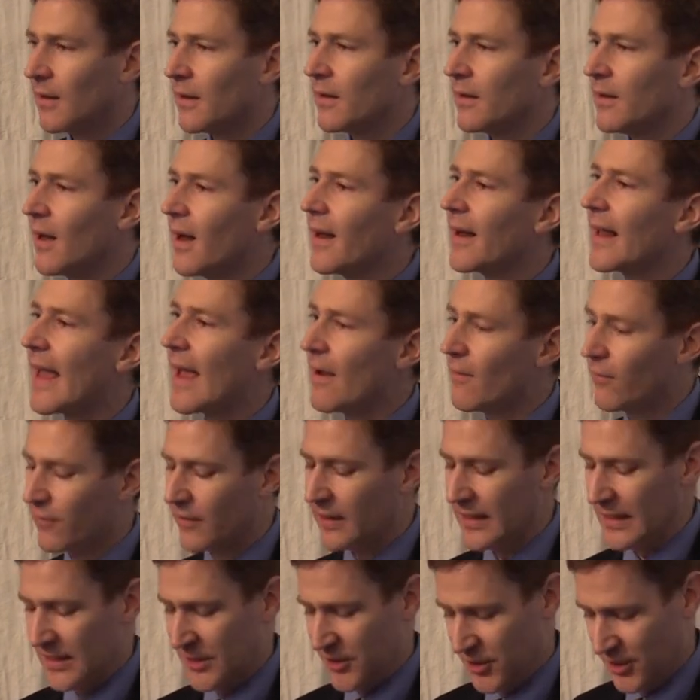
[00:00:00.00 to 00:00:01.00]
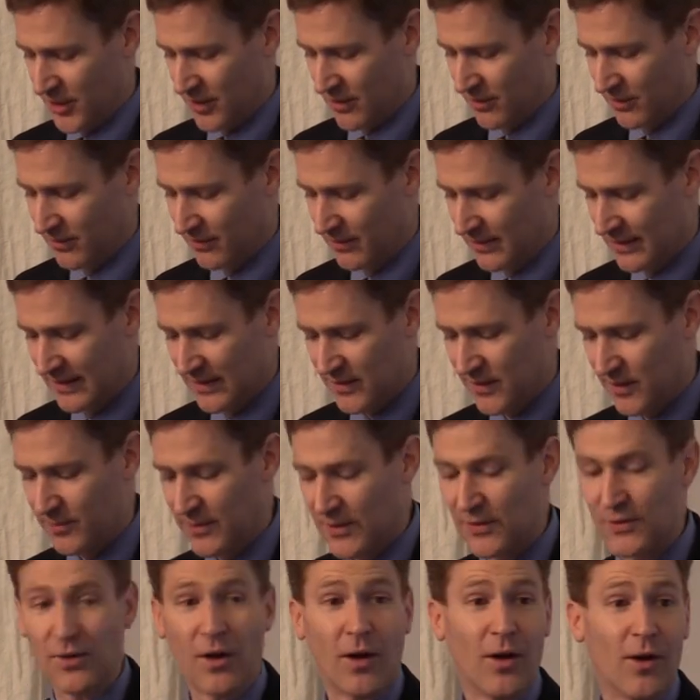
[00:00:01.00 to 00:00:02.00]
Not every issue needs to
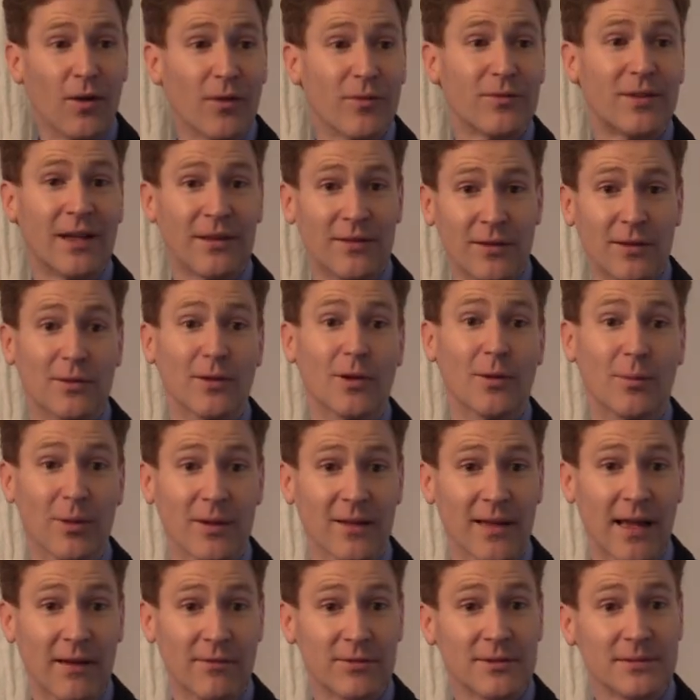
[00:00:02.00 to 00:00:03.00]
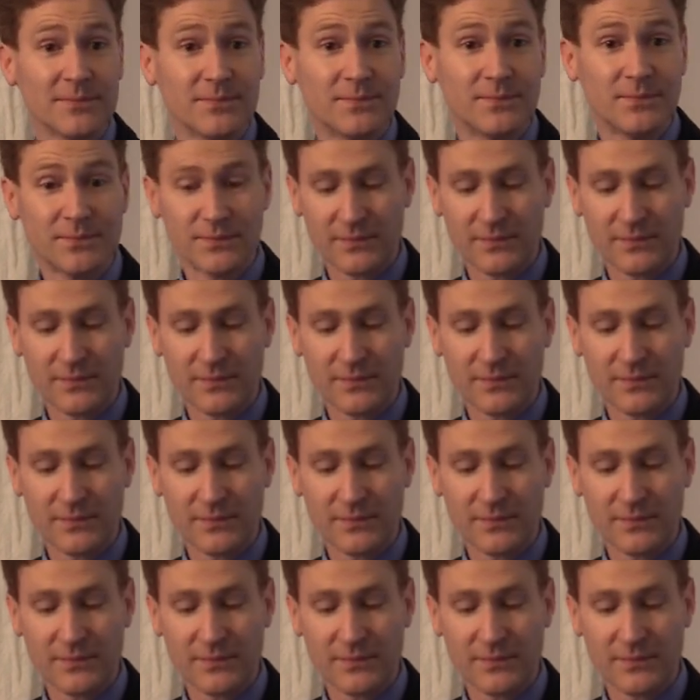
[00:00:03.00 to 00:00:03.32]
be solved at the global level,